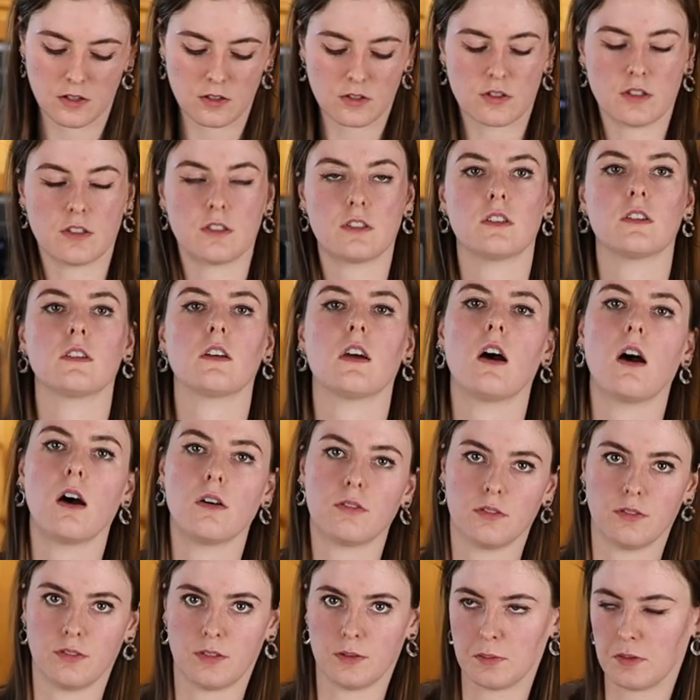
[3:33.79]
Just under
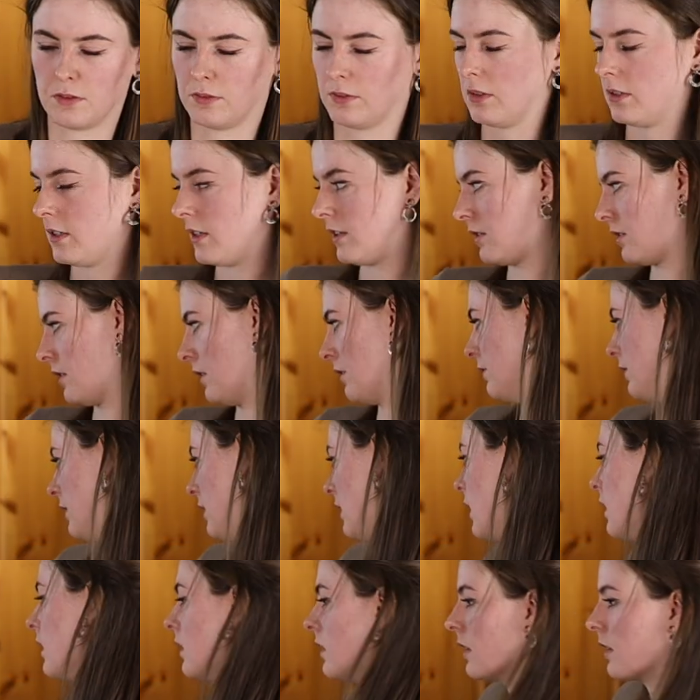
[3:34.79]
half of them I've rolled out so
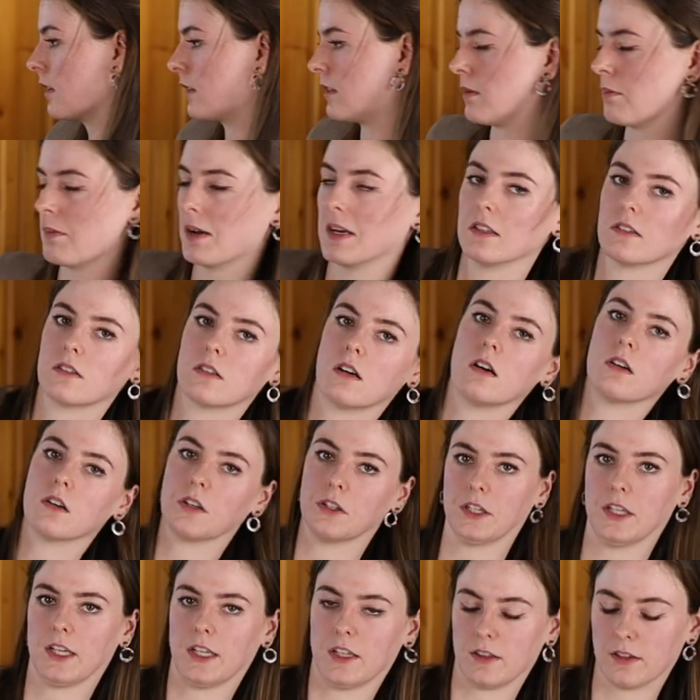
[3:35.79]
far, because I might start
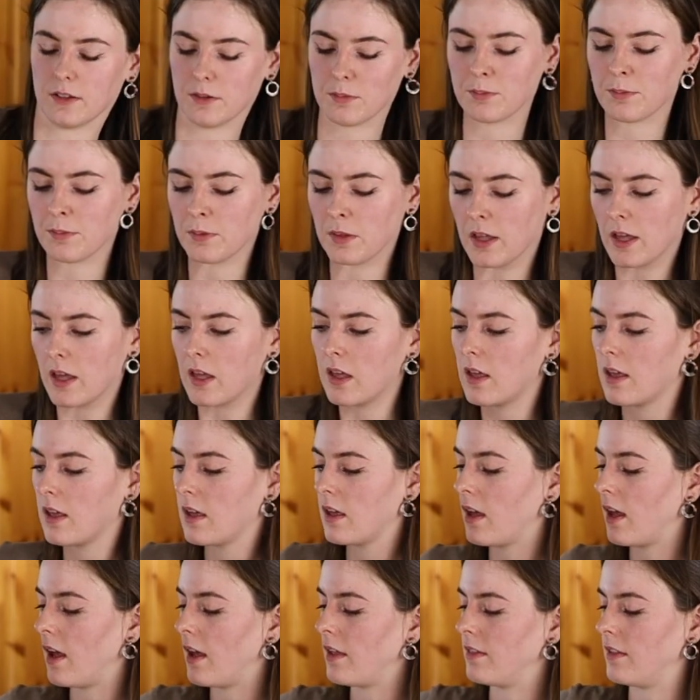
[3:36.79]
cooking them.
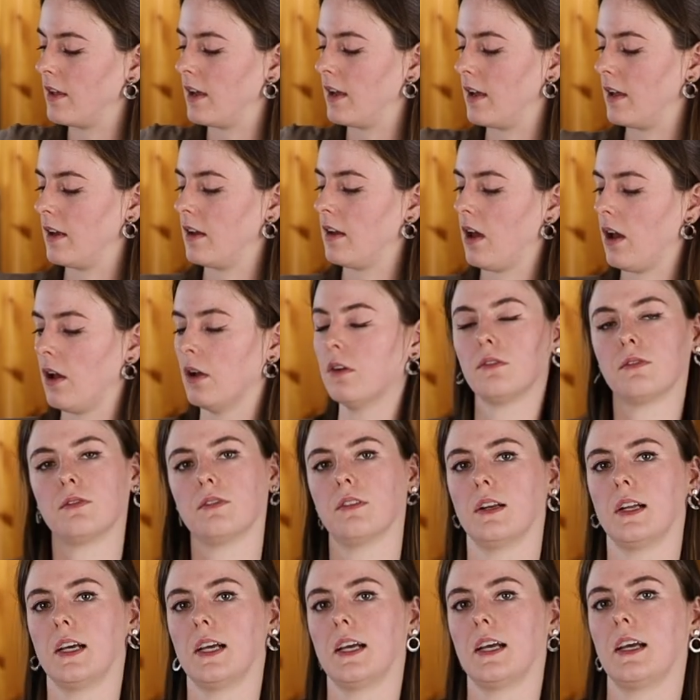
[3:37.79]
And then
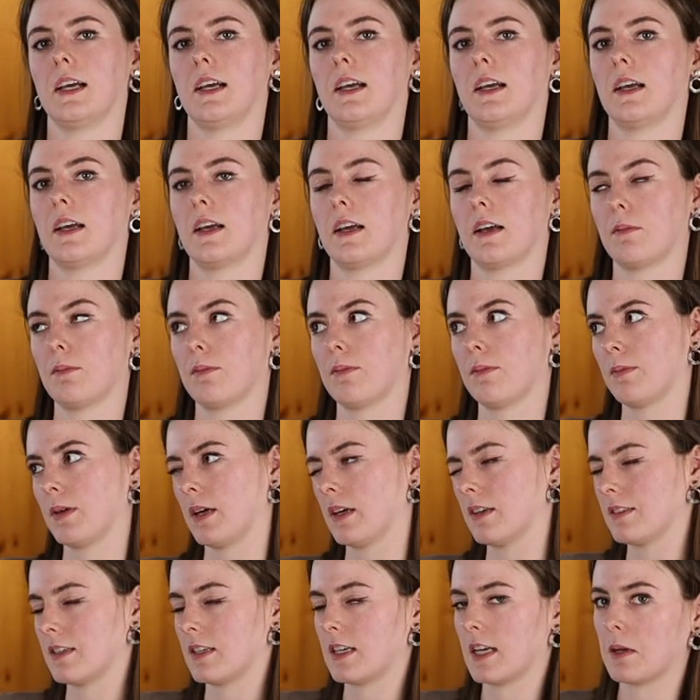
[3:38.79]
hopefully,
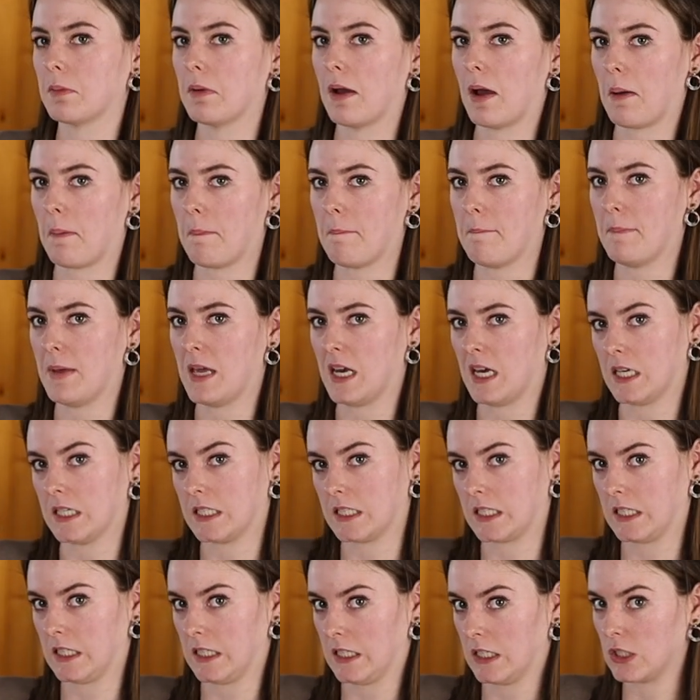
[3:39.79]
because they take about a
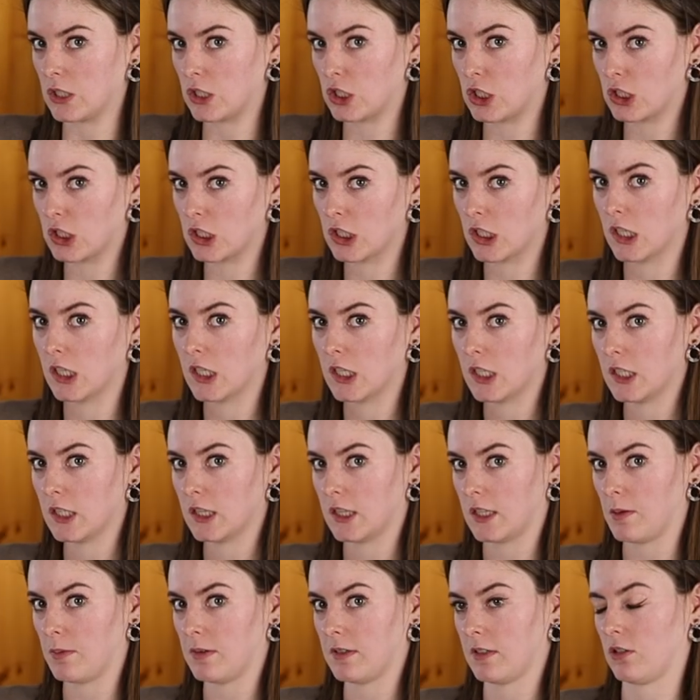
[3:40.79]
minute each,
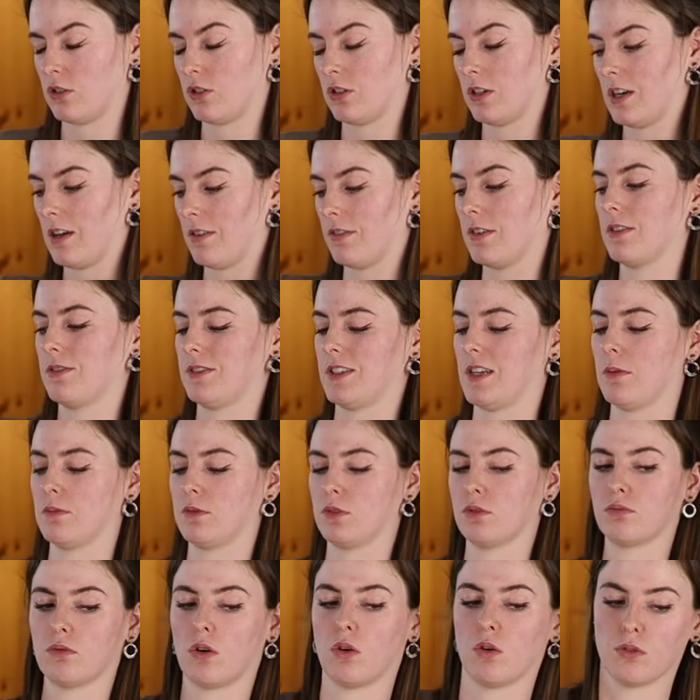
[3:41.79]
that means I should have enough time
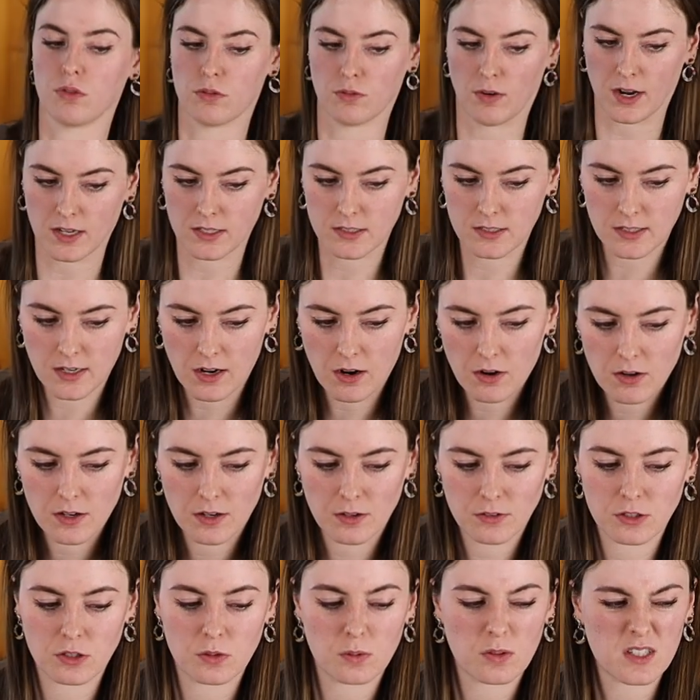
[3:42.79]
to roll the rest out.
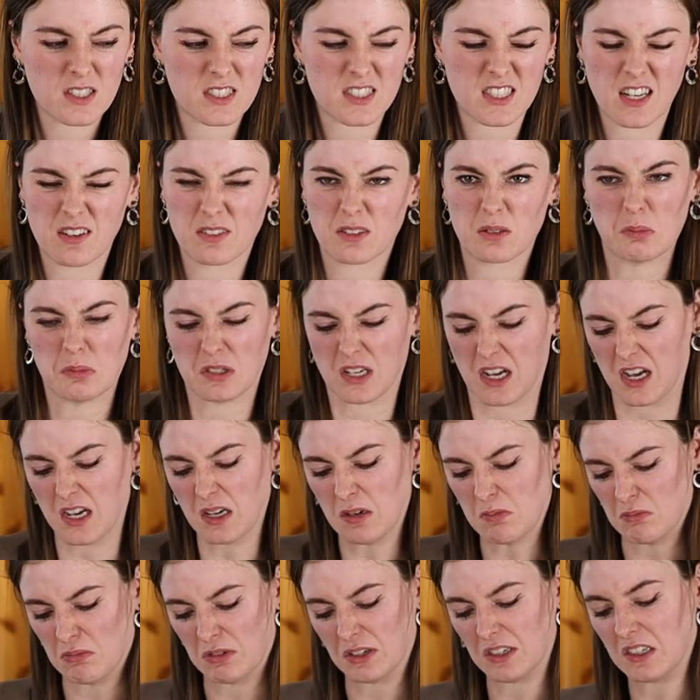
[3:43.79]
And I just want to save some
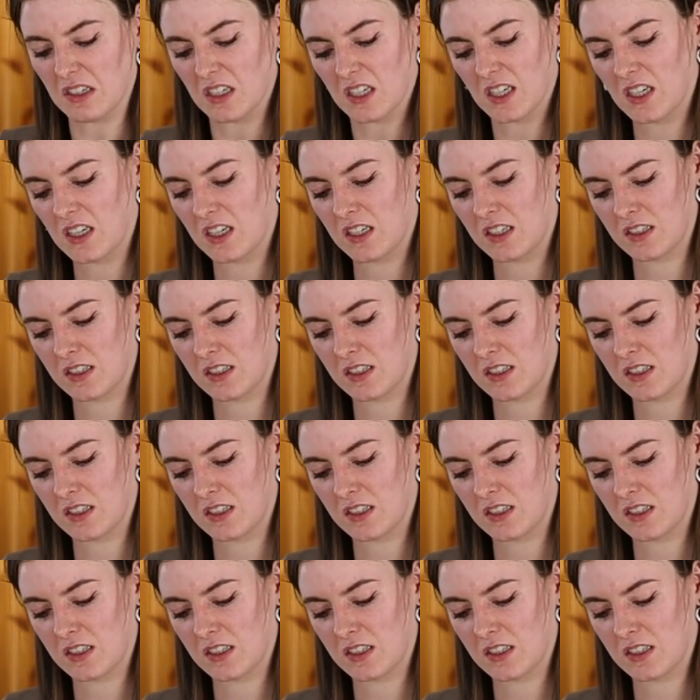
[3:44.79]
time, really.